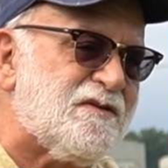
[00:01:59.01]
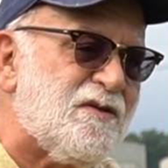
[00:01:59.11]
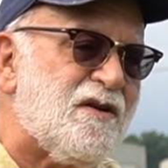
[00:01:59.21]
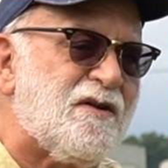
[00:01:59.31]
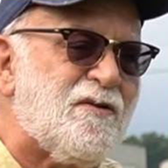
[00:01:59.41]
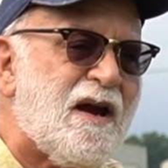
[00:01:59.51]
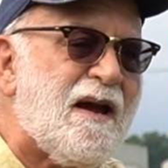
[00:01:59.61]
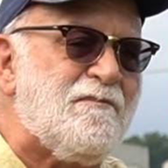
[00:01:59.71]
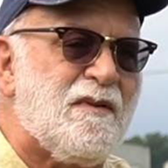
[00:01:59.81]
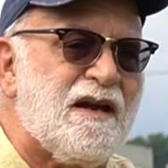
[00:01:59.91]
going to
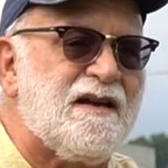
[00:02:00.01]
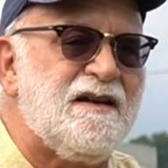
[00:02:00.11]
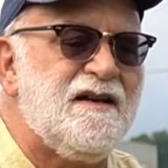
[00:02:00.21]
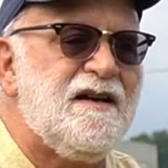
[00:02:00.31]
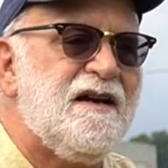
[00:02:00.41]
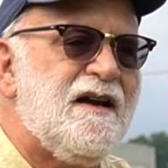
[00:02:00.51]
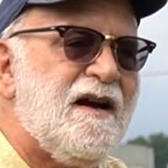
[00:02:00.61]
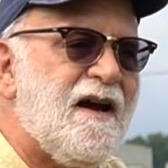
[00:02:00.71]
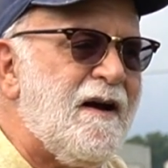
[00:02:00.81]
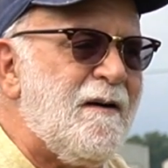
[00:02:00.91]
grab me.
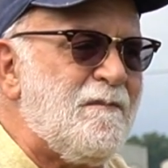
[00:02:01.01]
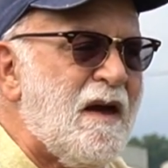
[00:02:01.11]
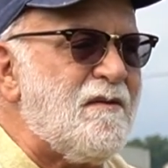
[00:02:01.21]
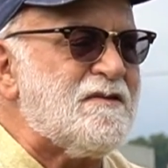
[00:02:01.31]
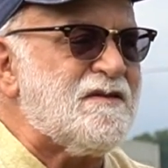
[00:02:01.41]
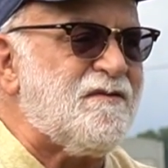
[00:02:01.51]
That was the